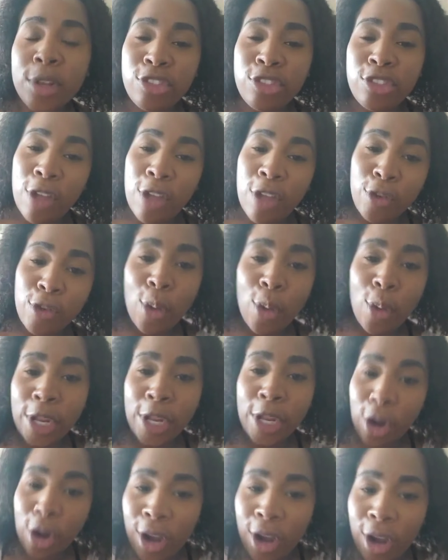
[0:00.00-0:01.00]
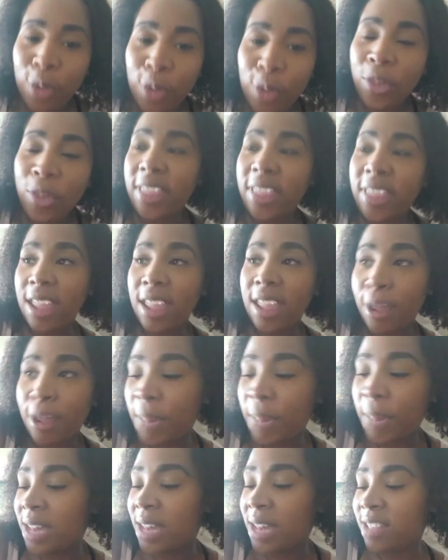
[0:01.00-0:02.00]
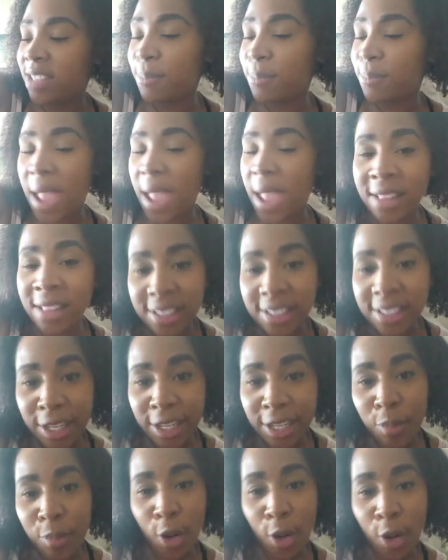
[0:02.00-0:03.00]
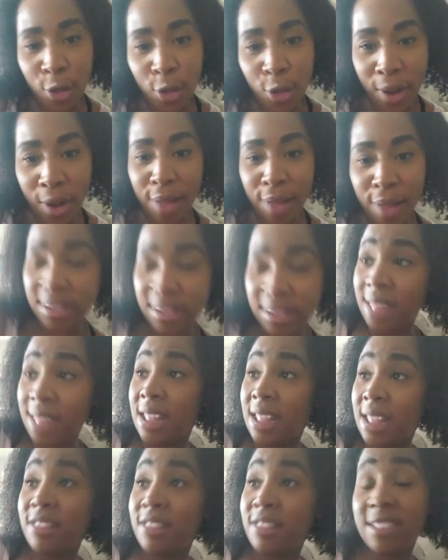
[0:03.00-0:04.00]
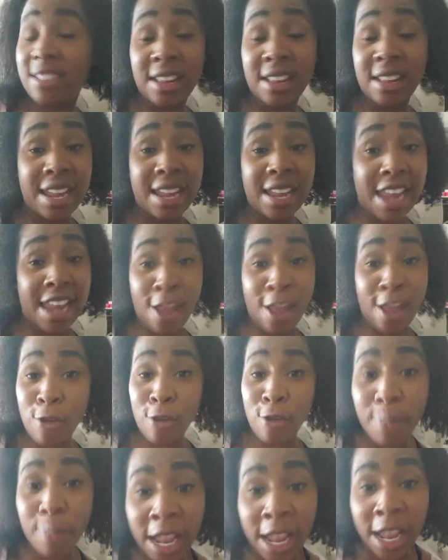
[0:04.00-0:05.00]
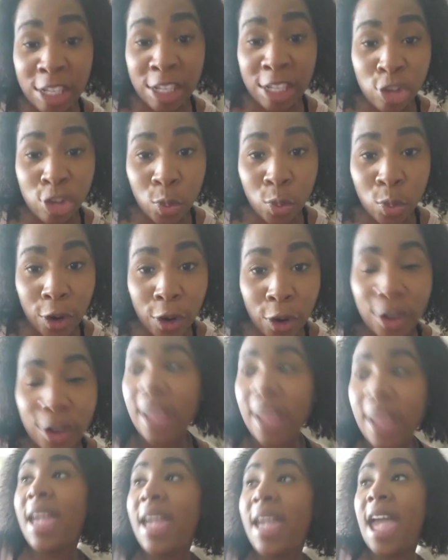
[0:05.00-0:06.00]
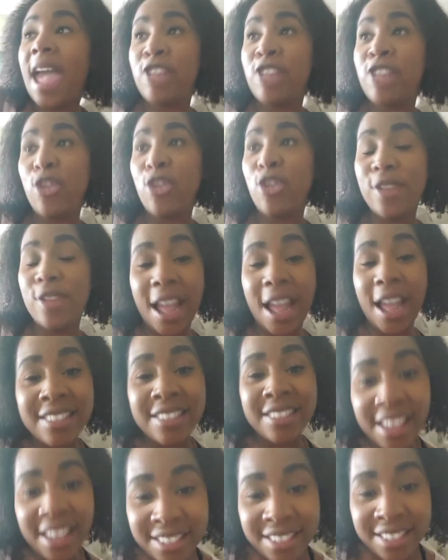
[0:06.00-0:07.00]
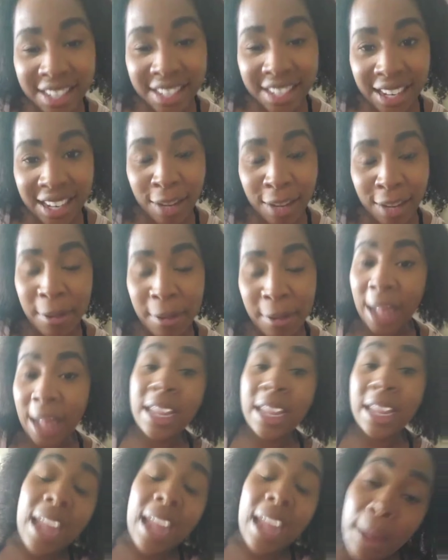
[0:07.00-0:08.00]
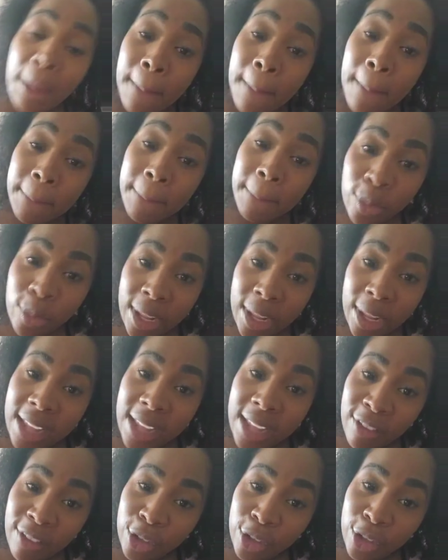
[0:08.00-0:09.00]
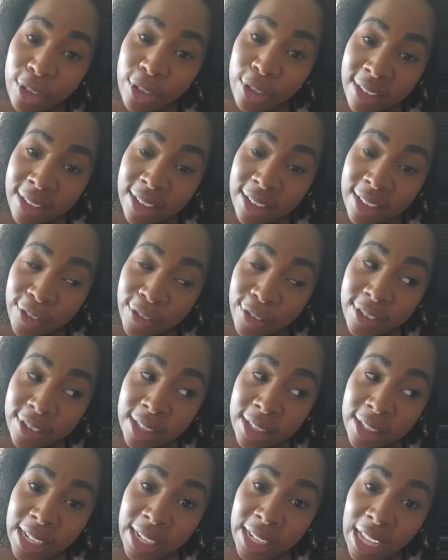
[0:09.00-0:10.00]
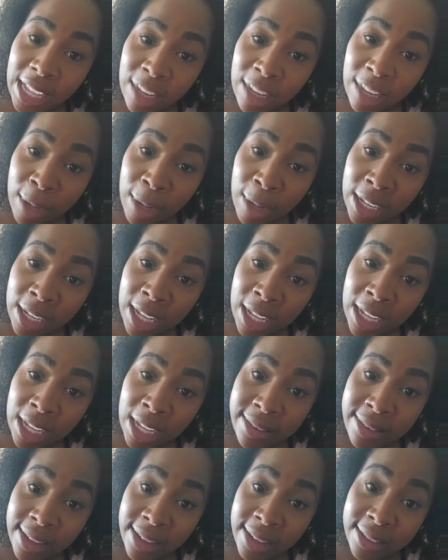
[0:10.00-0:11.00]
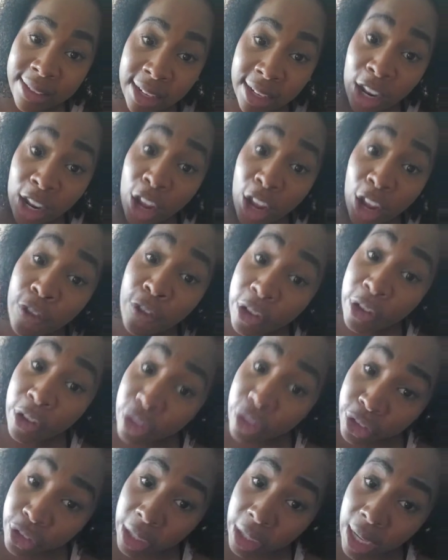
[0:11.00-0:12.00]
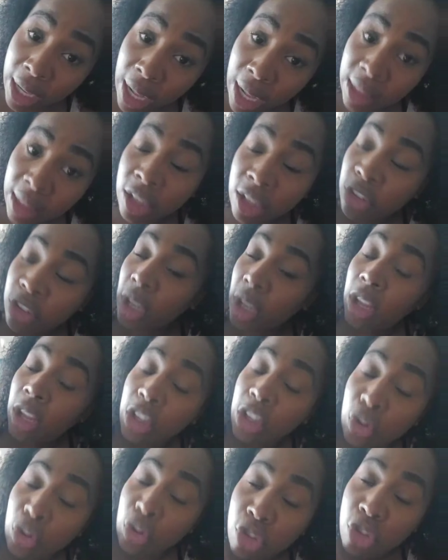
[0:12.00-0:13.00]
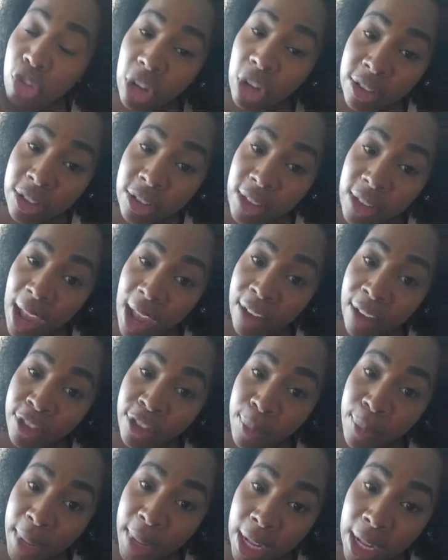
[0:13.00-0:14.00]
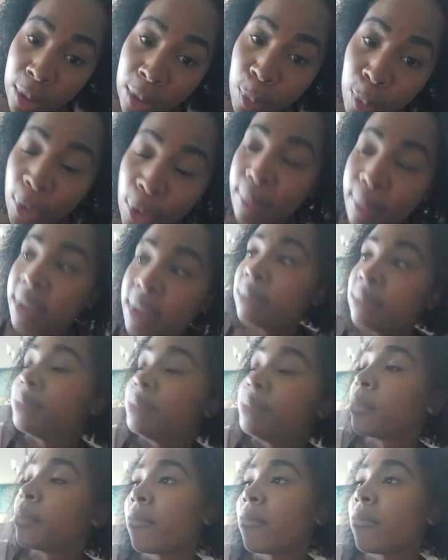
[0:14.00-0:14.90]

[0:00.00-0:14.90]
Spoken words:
stuff going on with him and dismantling programs and then sending everybody to work, and you're not testing anybody. By the way, they have a new testing facility. Anybody can get tested. Fresno City College. You just have to make an appointment.